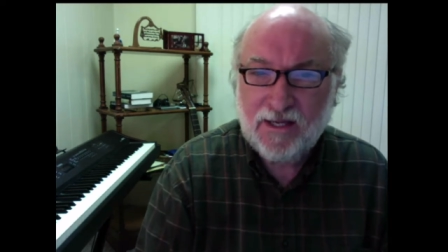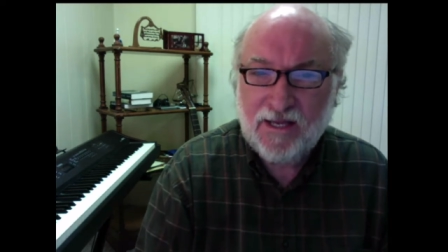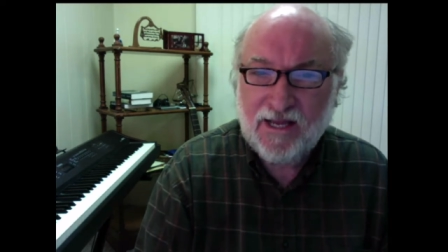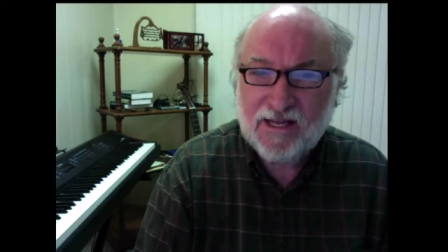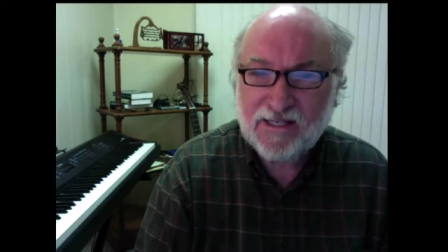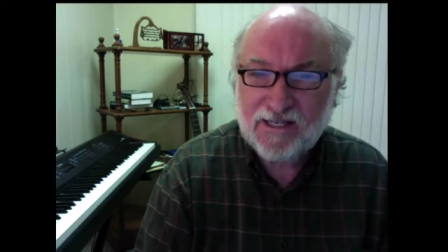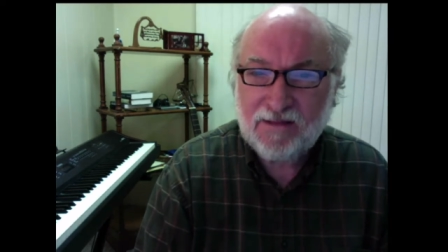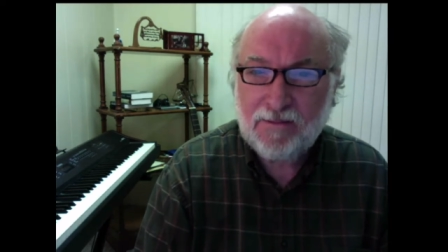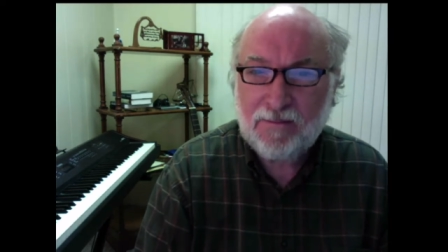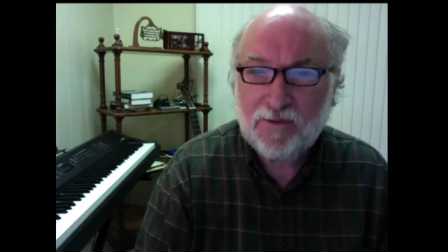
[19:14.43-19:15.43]
he
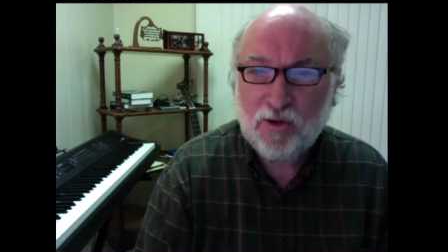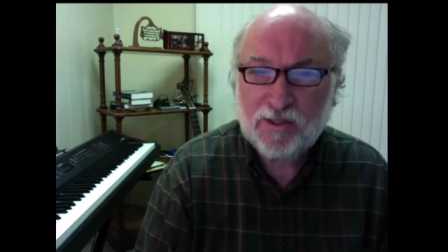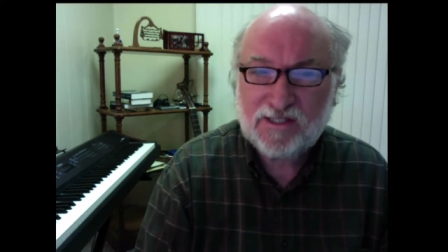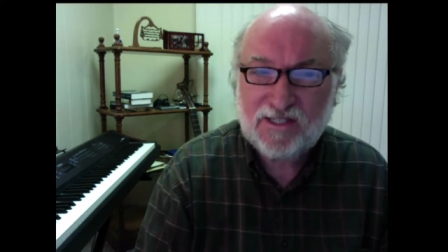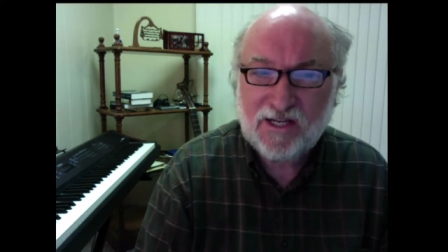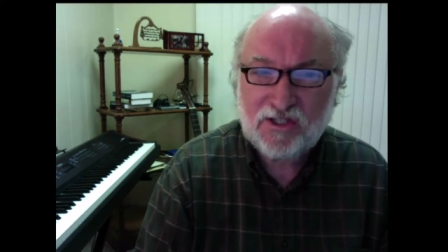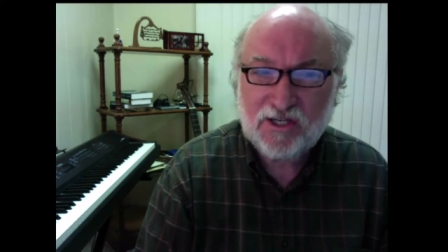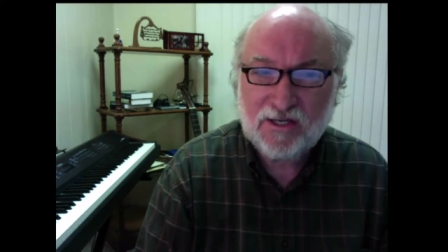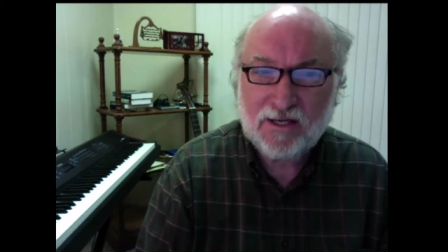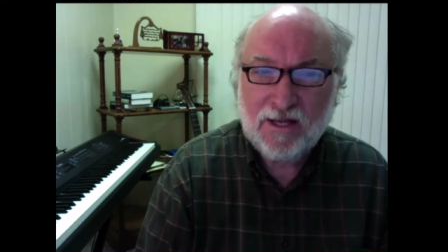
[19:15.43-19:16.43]
condemned them to
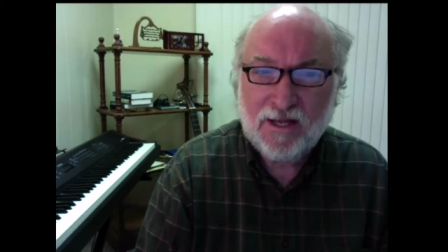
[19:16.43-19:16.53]
extinction